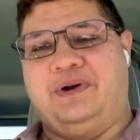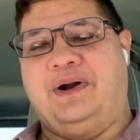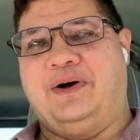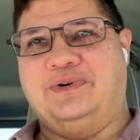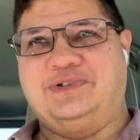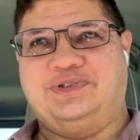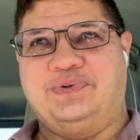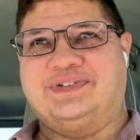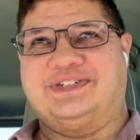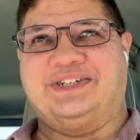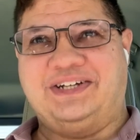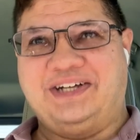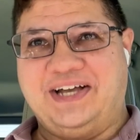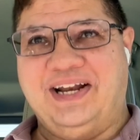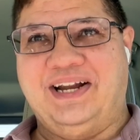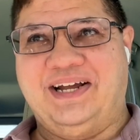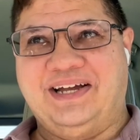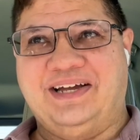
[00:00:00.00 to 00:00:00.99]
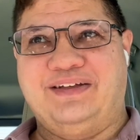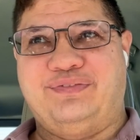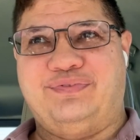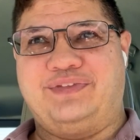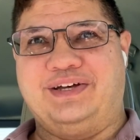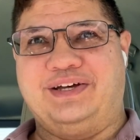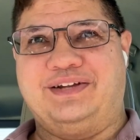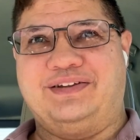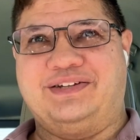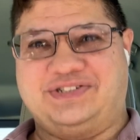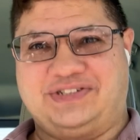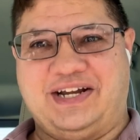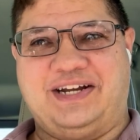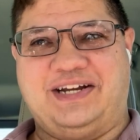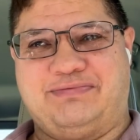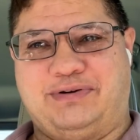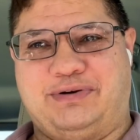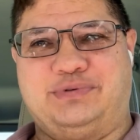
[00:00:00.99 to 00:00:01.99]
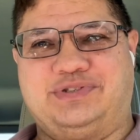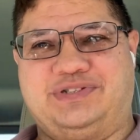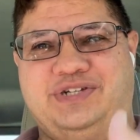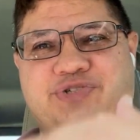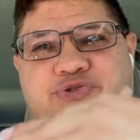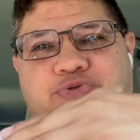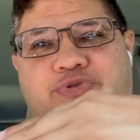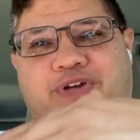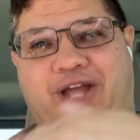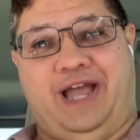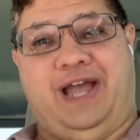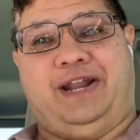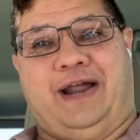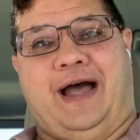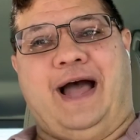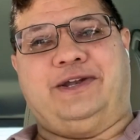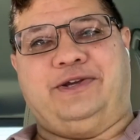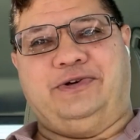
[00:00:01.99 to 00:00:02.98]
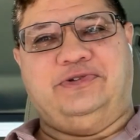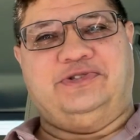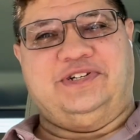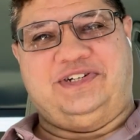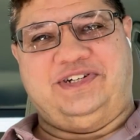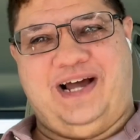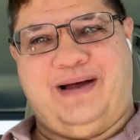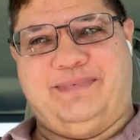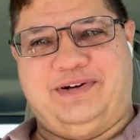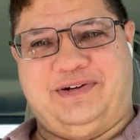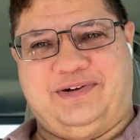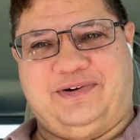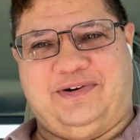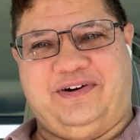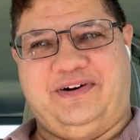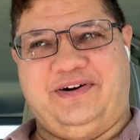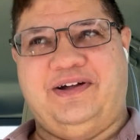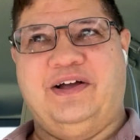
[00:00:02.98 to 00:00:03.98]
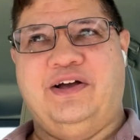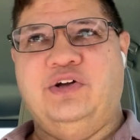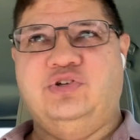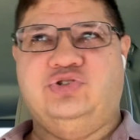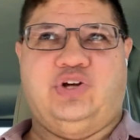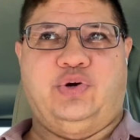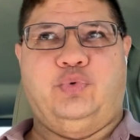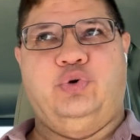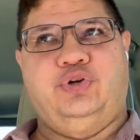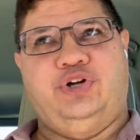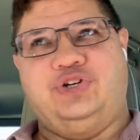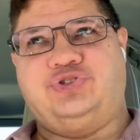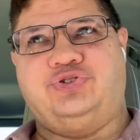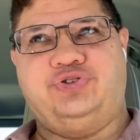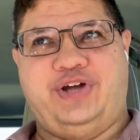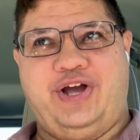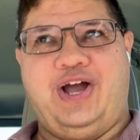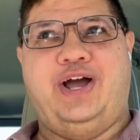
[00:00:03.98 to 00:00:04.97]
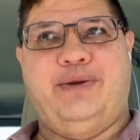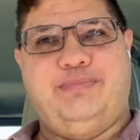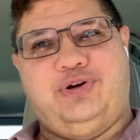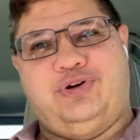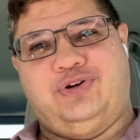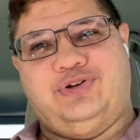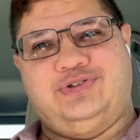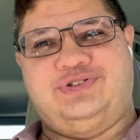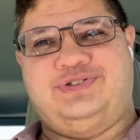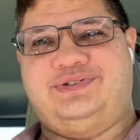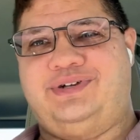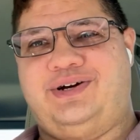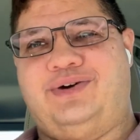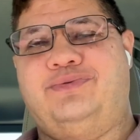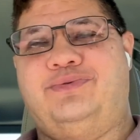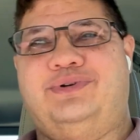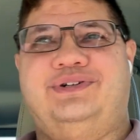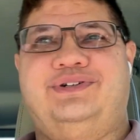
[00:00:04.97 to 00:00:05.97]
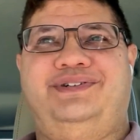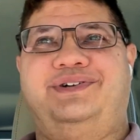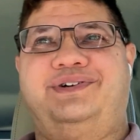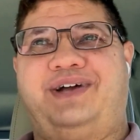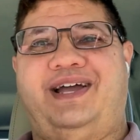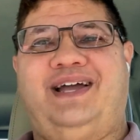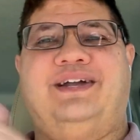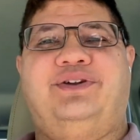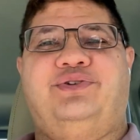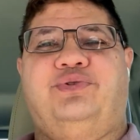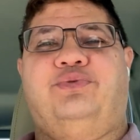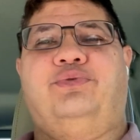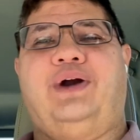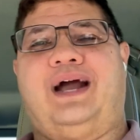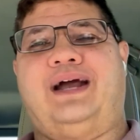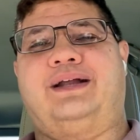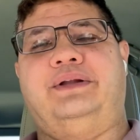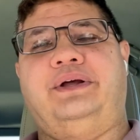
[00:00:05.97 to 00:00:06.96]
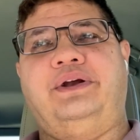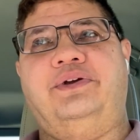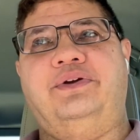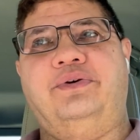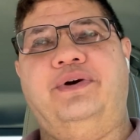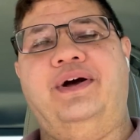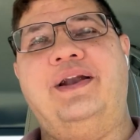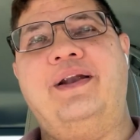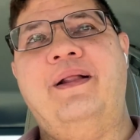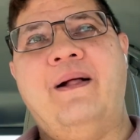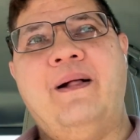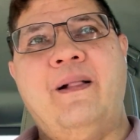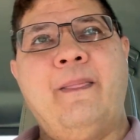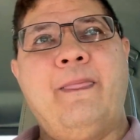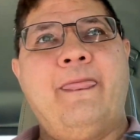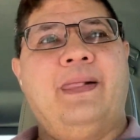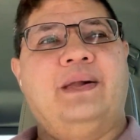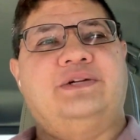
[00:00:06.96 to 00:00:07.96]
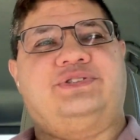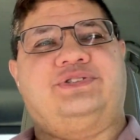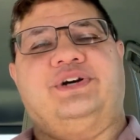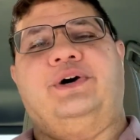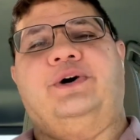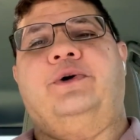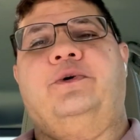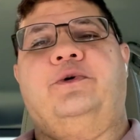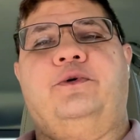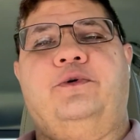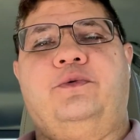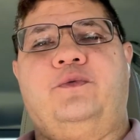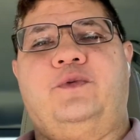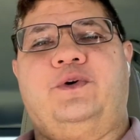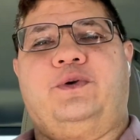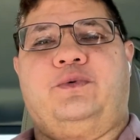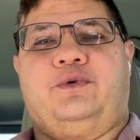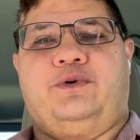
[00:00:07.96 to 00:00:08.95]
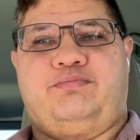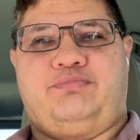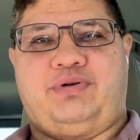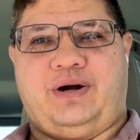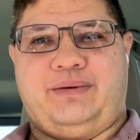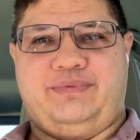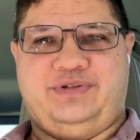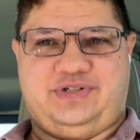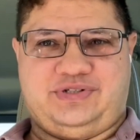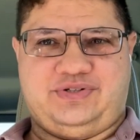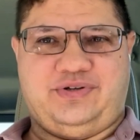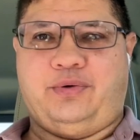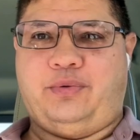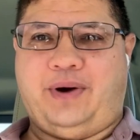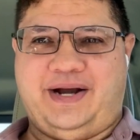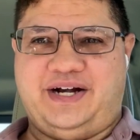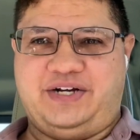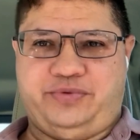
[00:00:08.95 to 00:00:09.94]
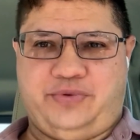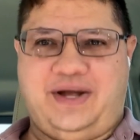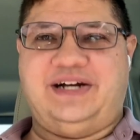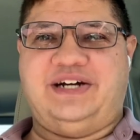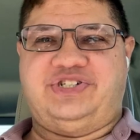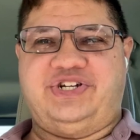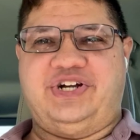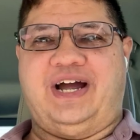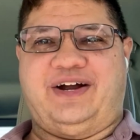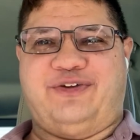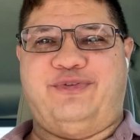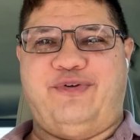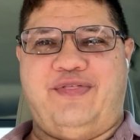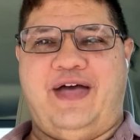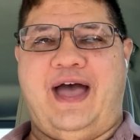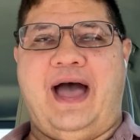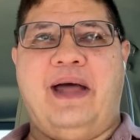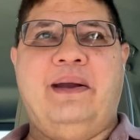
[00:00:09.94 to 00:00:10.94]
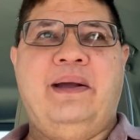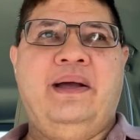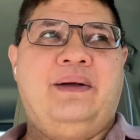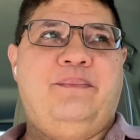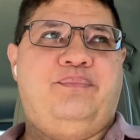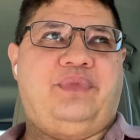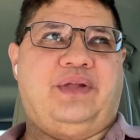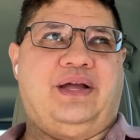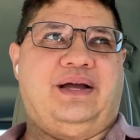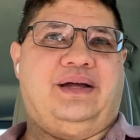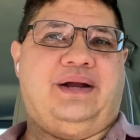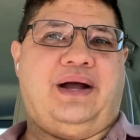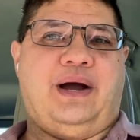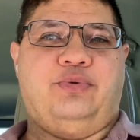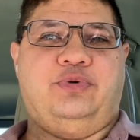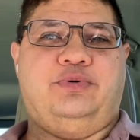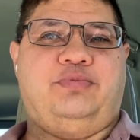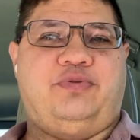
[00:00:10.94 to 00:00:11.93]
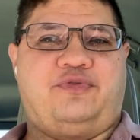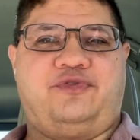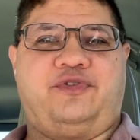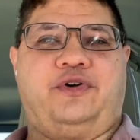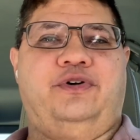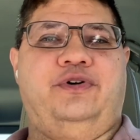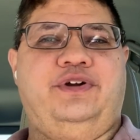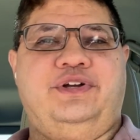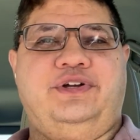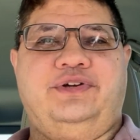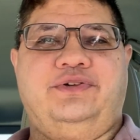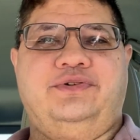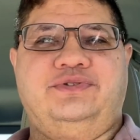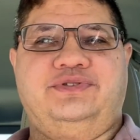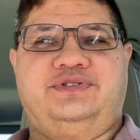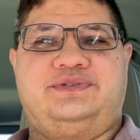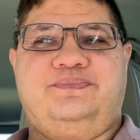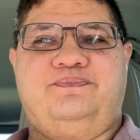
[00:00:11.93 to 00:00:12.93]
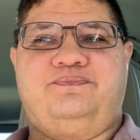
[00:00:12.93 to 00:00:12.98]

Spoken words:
She wasn't getting it that the State Department says you cannot use a debit card. It's like, well, yes, you can, because you can't directly do it. So we're probably just going to write a check for that. And I would prefer to use,